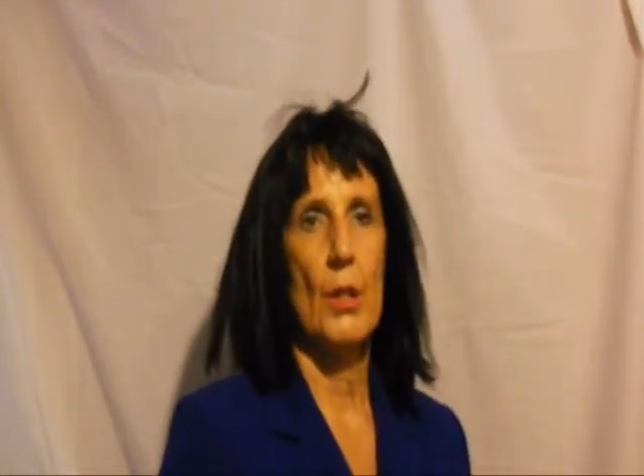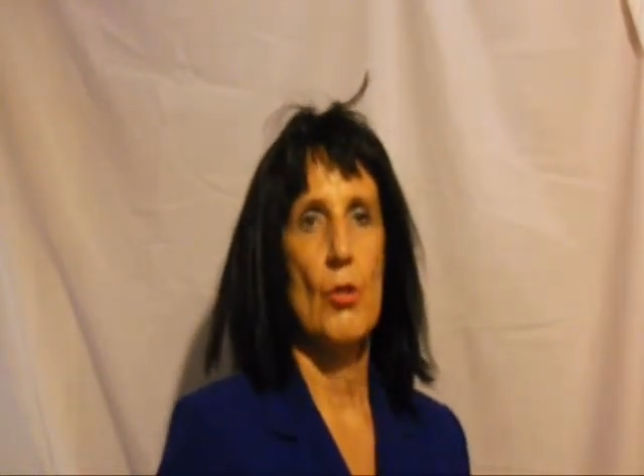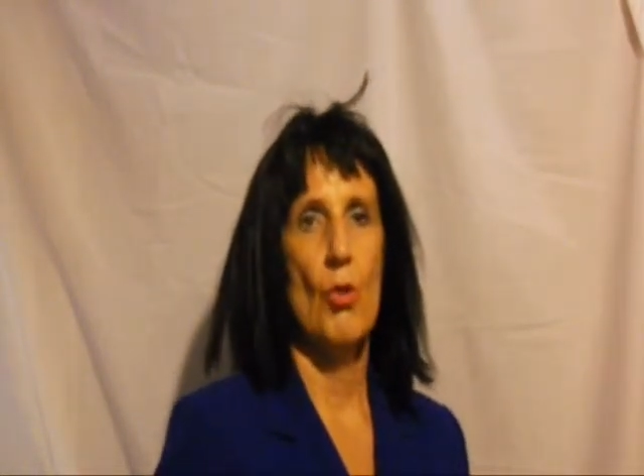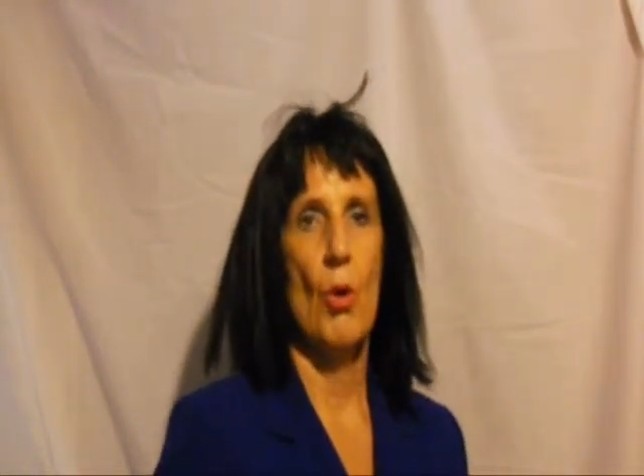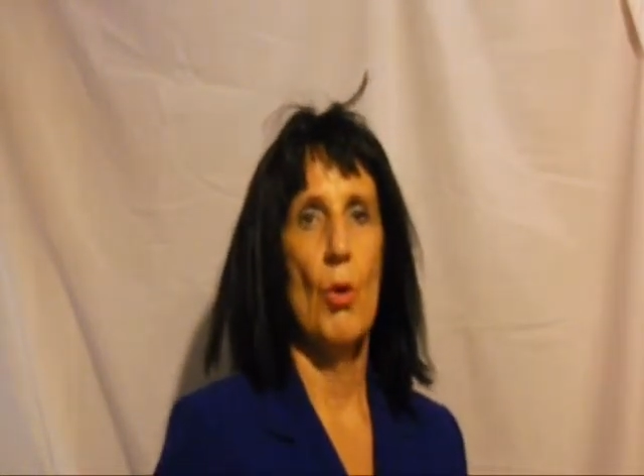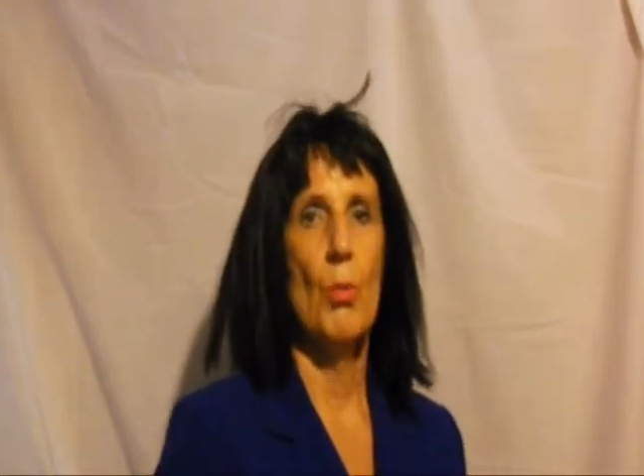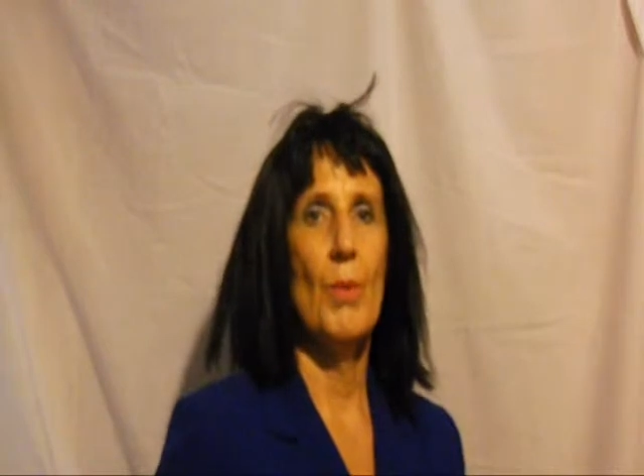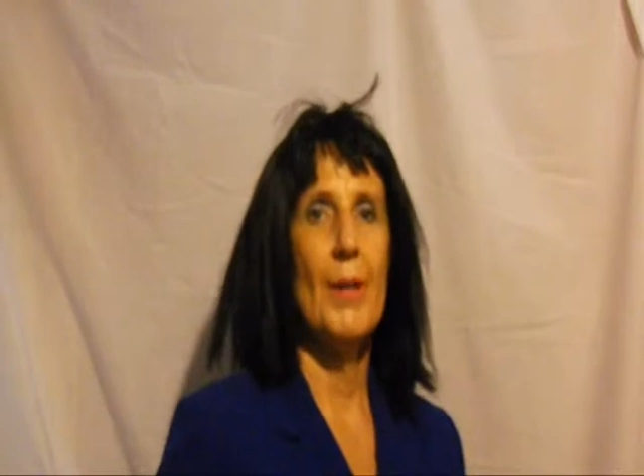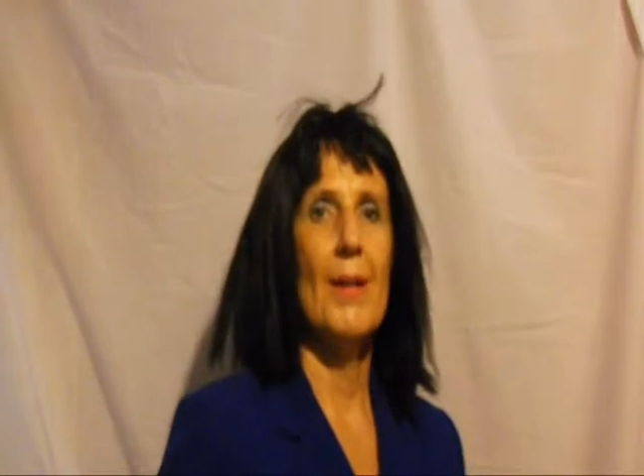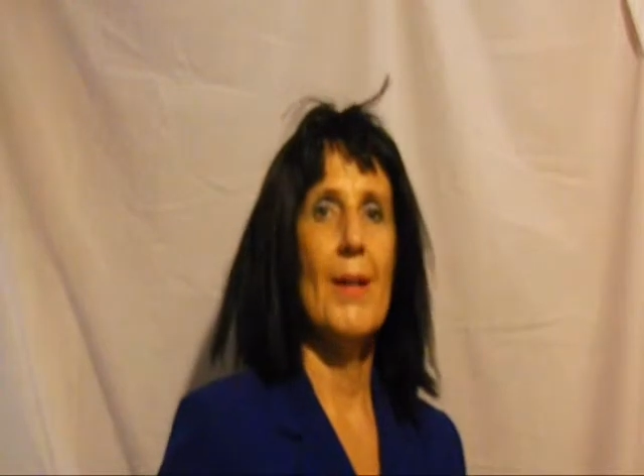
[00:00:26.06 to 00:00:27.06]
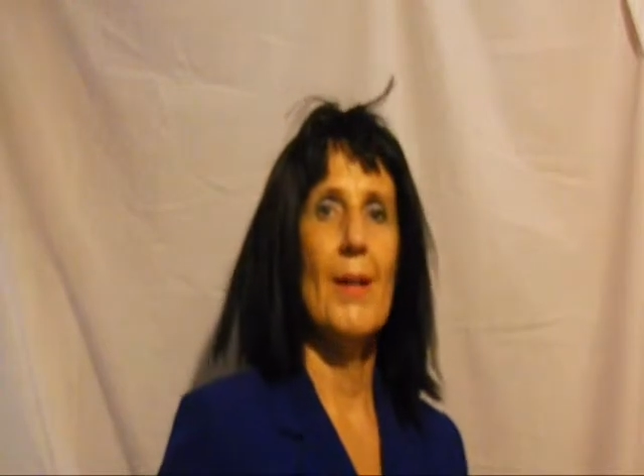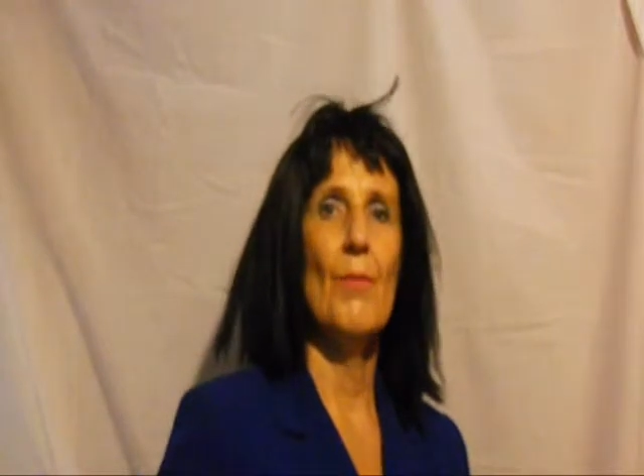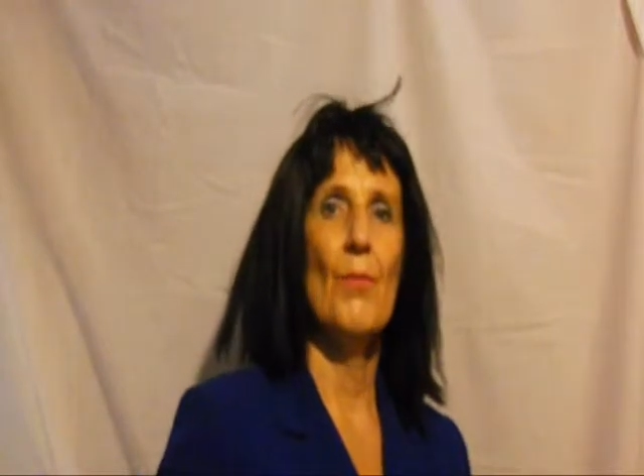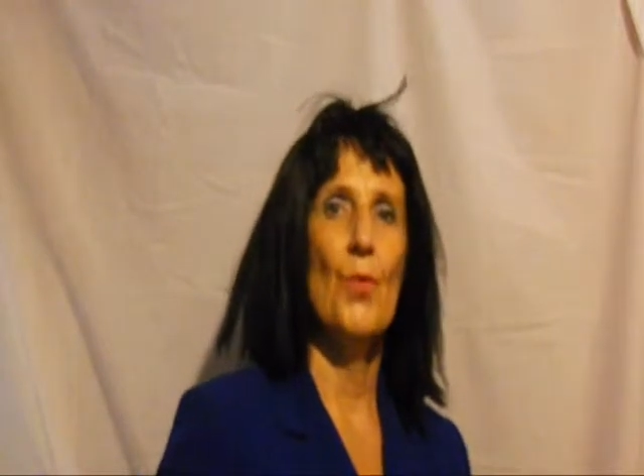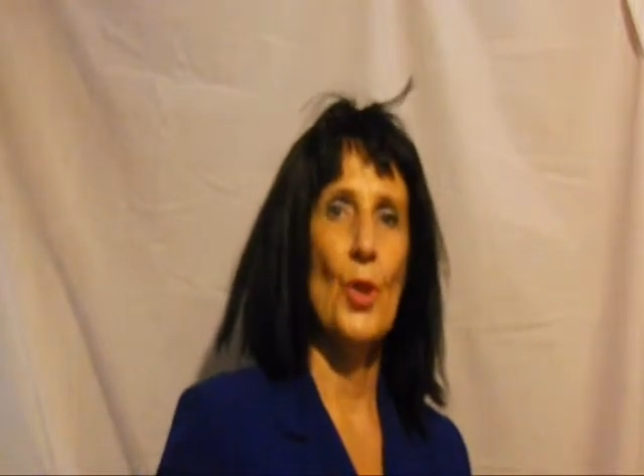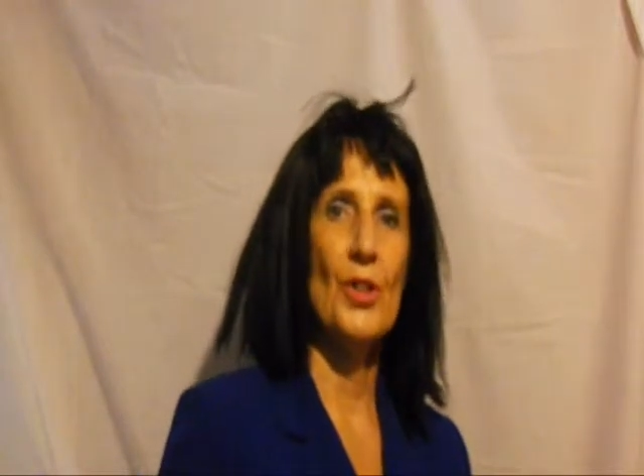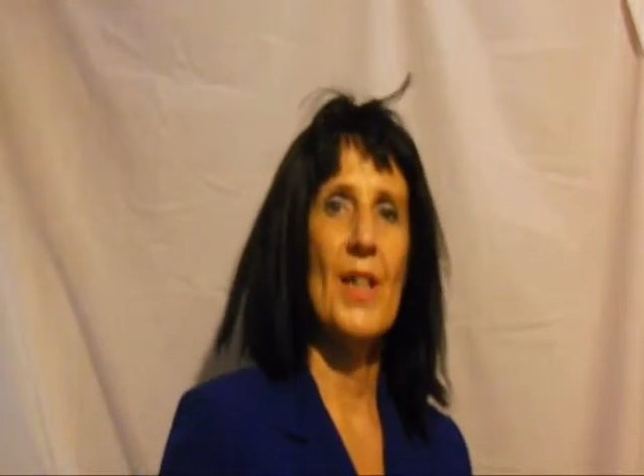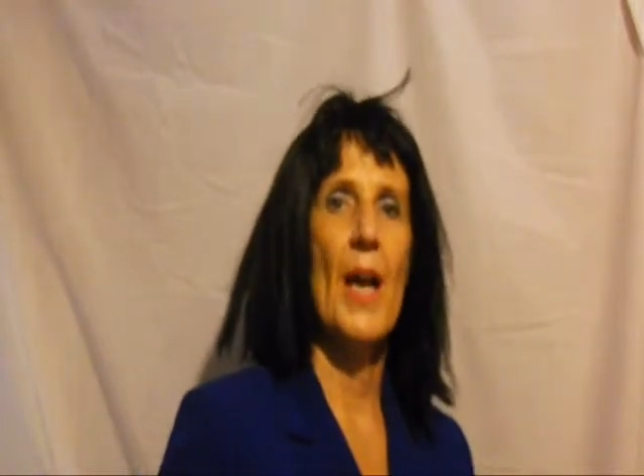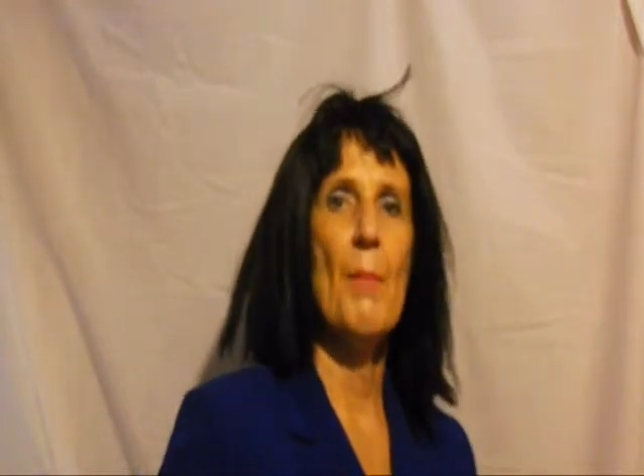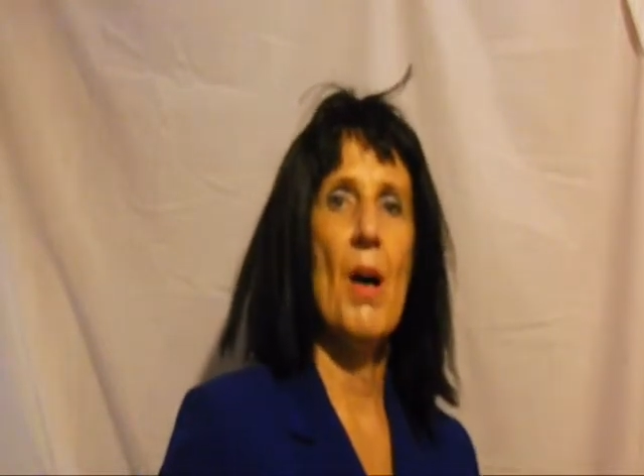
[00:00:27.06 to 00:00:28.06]
So what
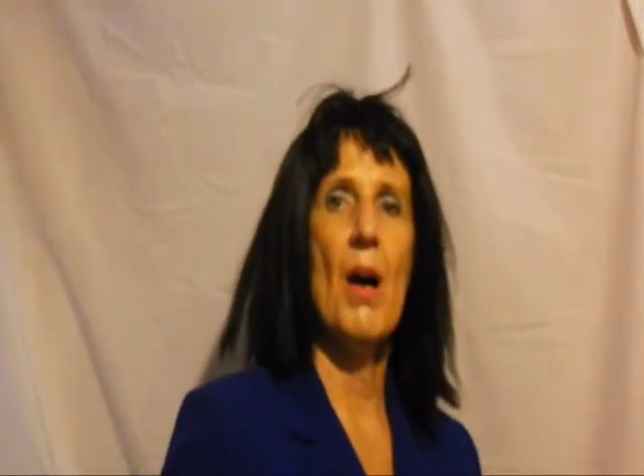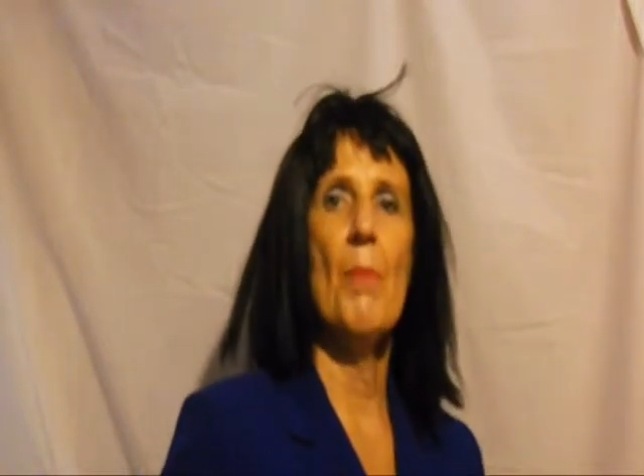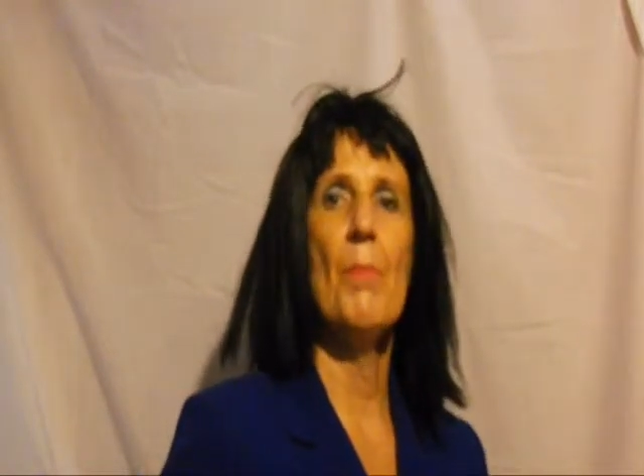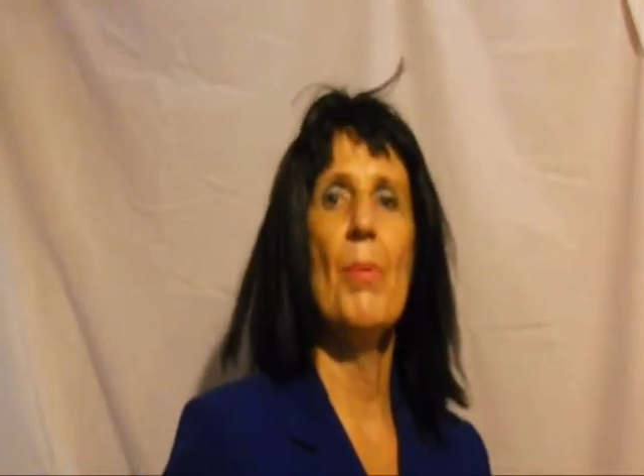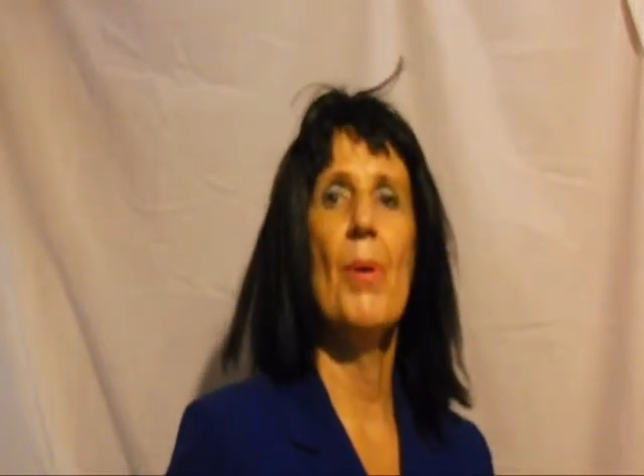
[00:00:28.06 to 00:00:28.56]
came up